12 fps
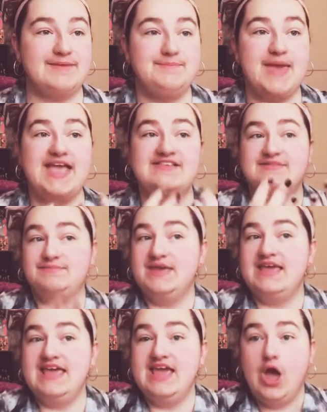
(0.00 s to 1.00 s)
makes
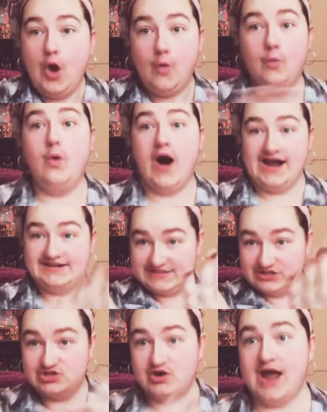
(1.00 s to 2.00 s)
me want
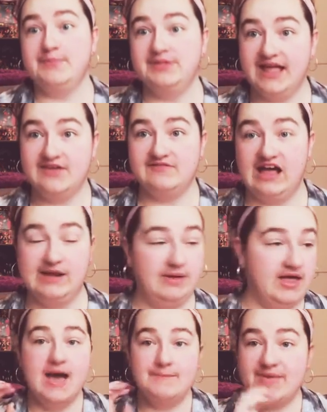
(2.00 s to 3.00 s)
to try playing
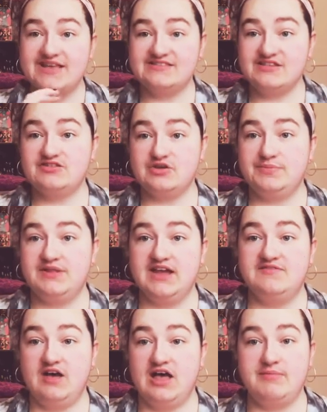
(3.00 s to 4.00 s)
volleyball. My sister
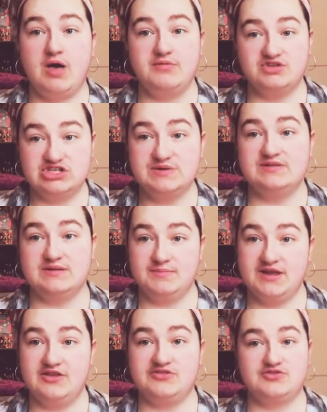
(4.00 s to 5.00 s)
played volleyball when she was in
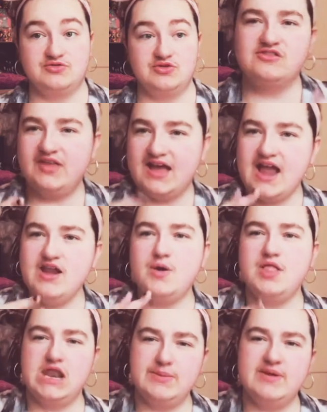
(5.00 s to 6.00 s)
middle school. So like, I
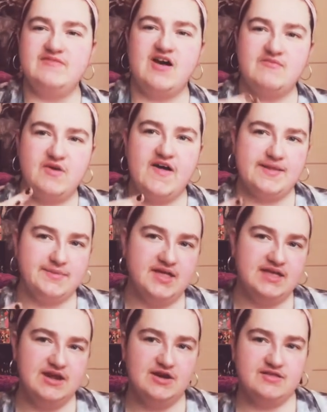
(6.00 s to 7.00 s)
know a little bit about volleyball here and